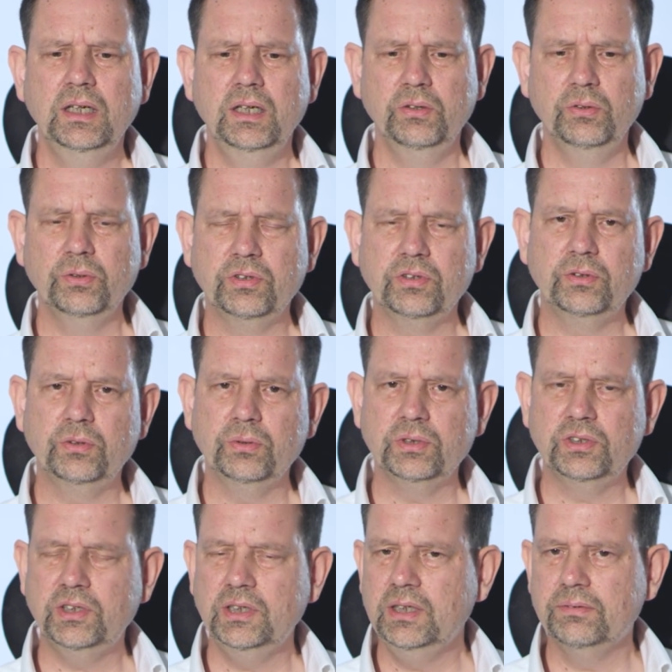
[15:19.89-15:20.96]
in order to
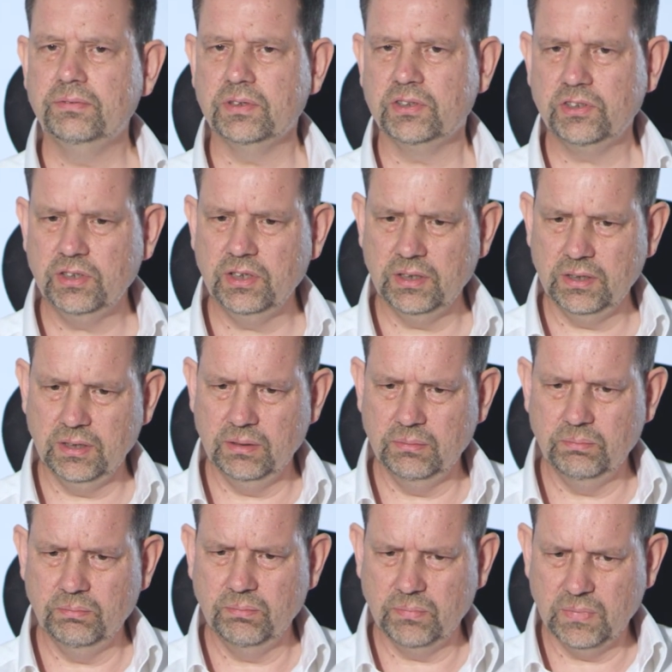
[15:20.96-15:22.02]
achieve a
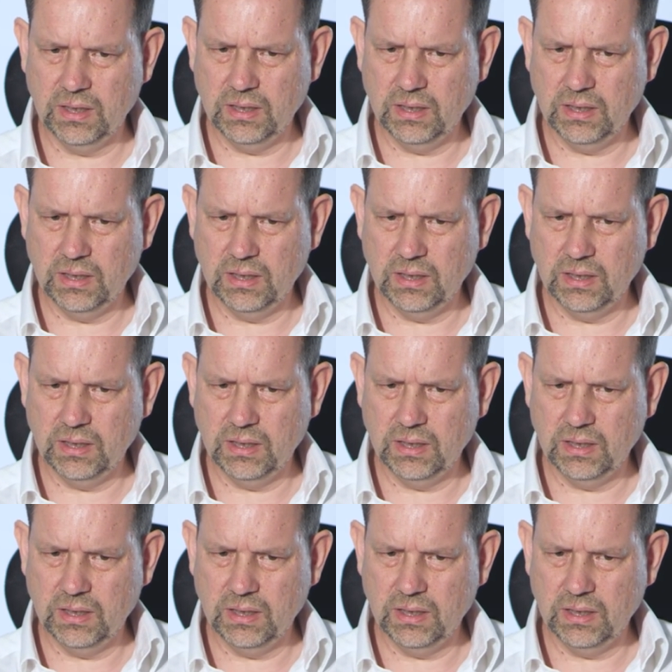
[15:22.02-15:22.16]
certain